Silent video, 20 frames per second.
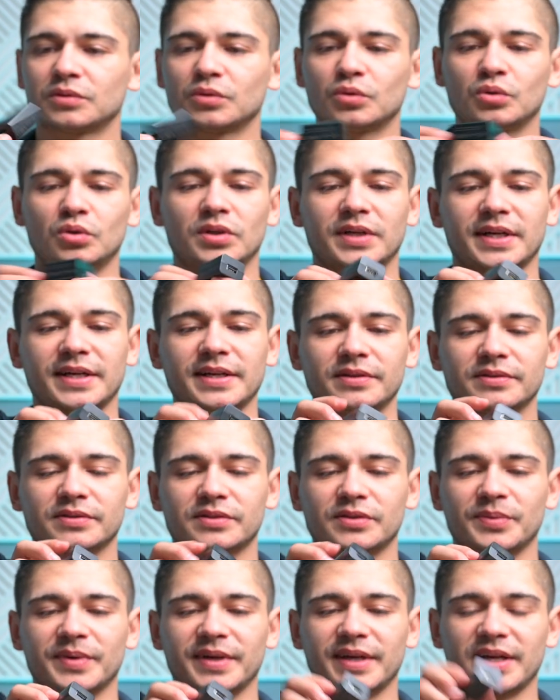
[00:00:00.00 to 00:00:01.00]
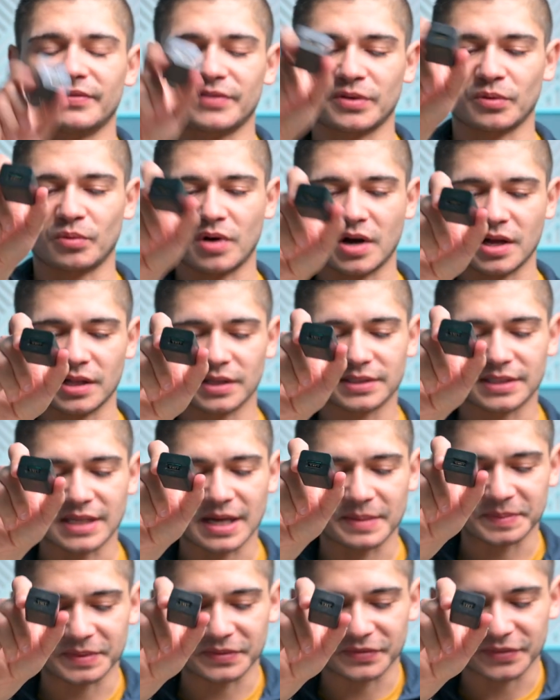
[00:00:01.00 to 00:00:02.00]
Okay, so we have the wall
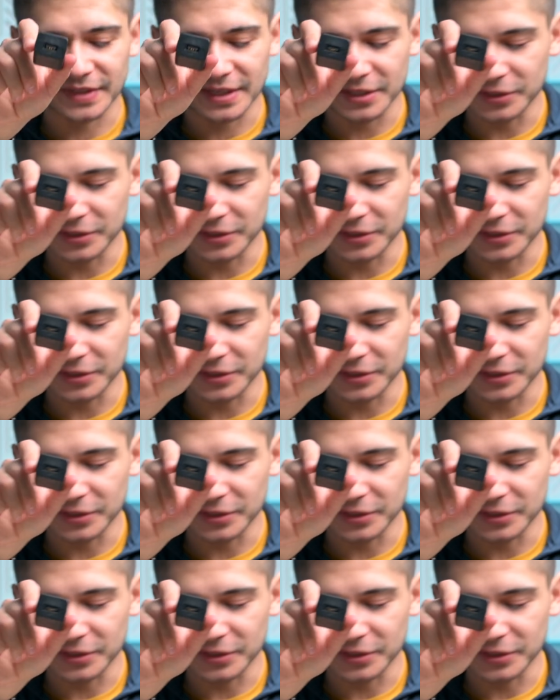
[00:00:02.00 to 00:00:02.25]
adapter for that